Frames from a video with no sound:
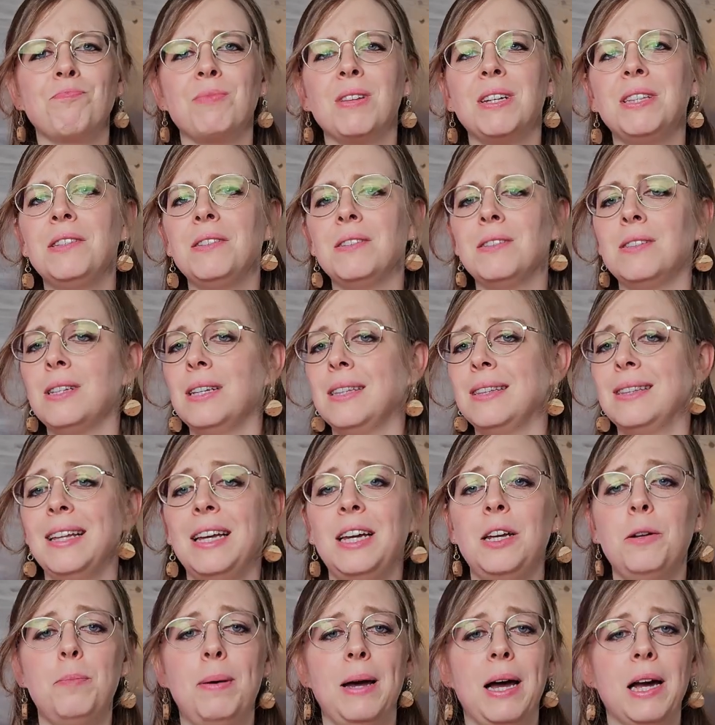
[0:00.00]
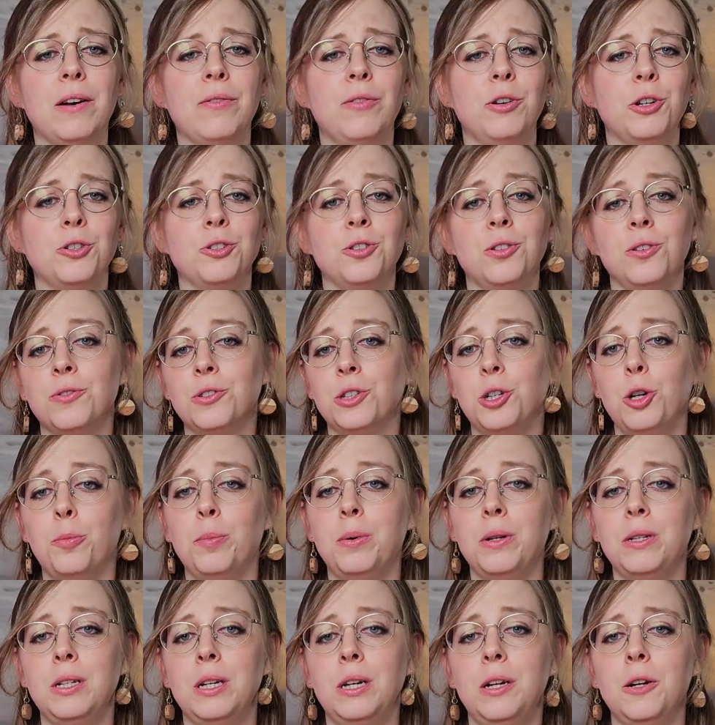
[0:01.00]
This is a laid-back version of
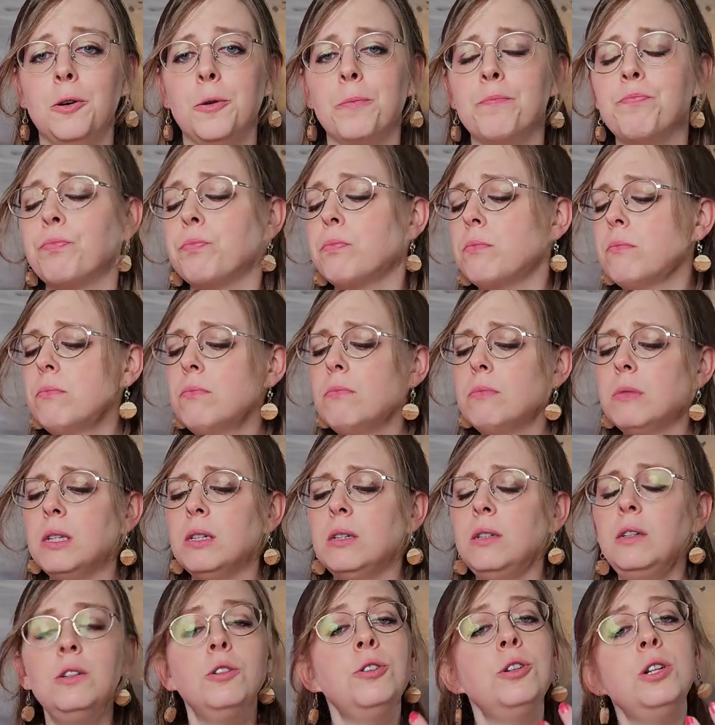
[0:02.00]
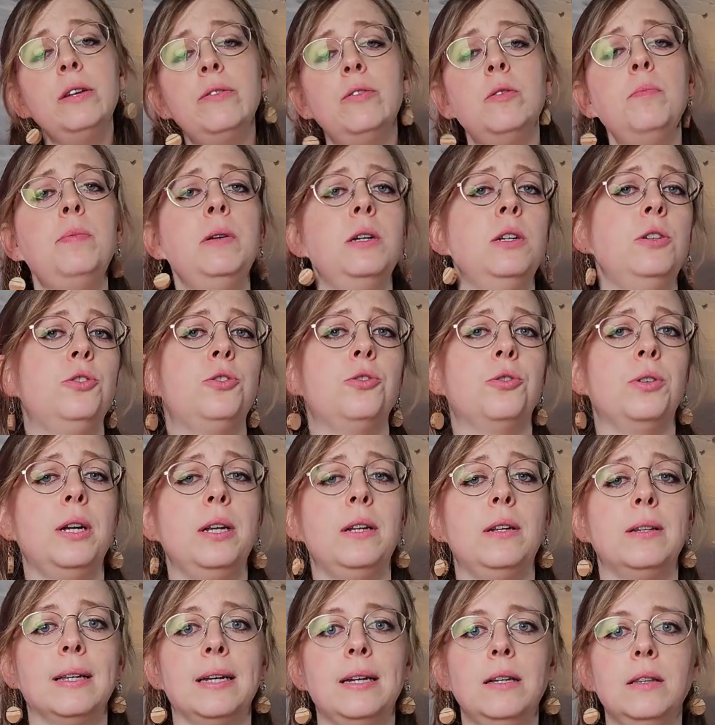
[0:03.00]
Schioppetino. It could even be
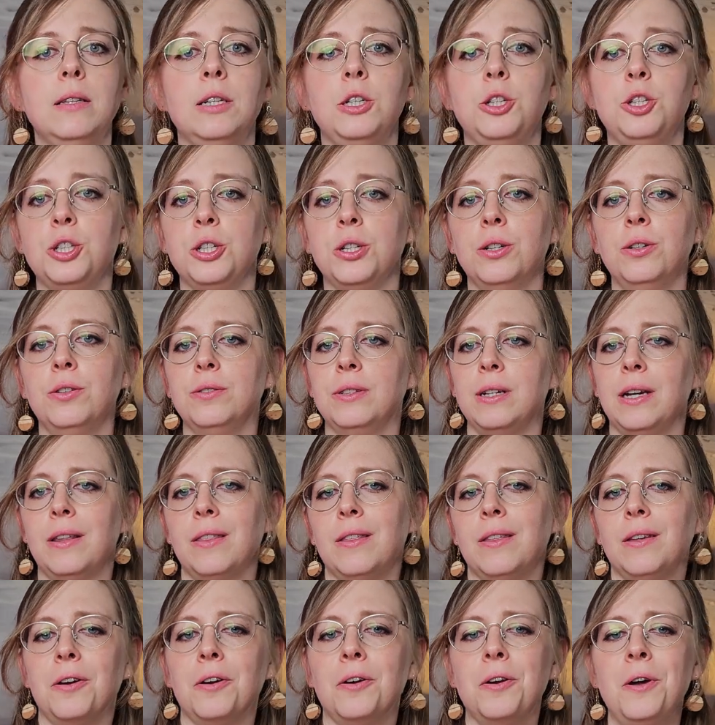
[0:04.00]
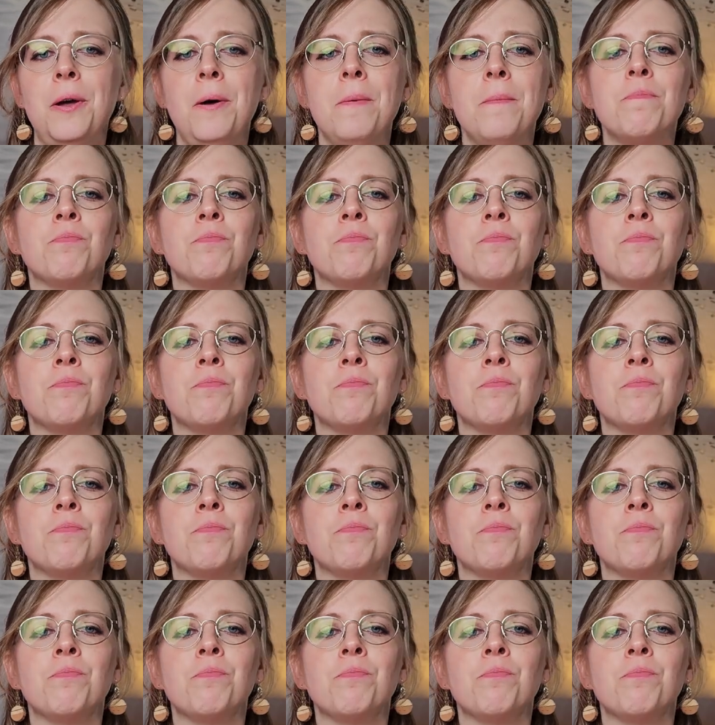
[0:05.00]
enjoyed lightly chilled, I think.